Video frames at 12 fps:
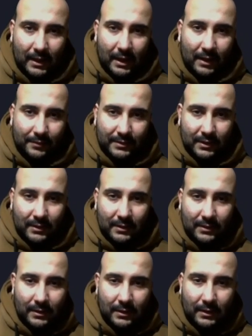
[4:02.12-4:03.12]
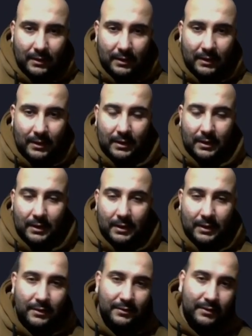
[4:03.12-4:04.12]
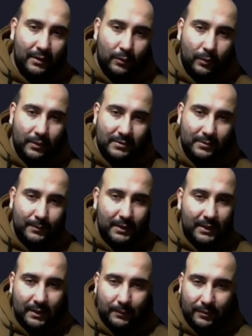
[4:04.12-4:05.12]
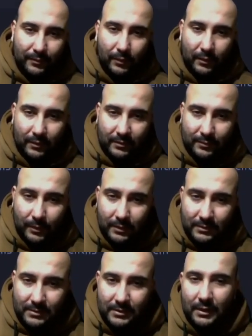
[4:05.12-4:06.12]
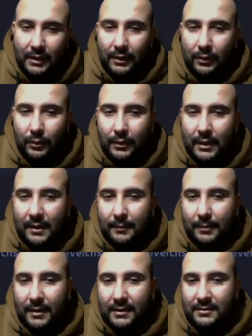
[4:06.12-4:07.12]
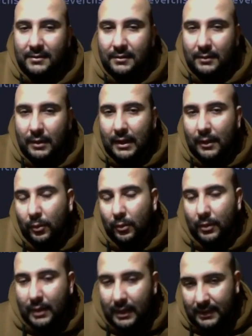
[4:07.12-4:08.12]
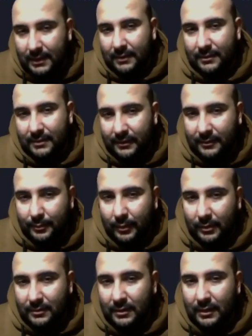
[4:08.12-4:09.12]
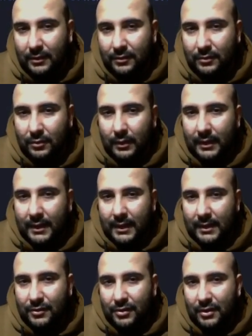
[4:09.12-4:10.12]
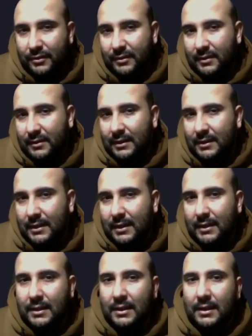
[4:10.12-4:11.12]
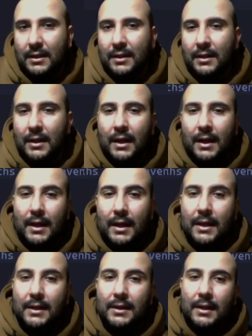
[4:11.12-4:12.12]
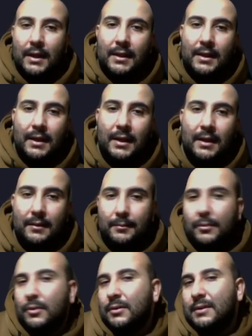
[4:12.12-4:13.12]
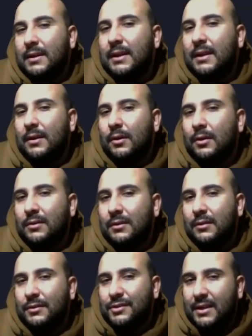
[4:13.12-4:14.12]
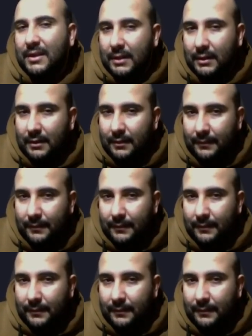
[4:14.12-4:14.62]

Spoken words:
after the request, meaning before response, you can pass or alter the response. So I can change the data here and I can put any auth logic here.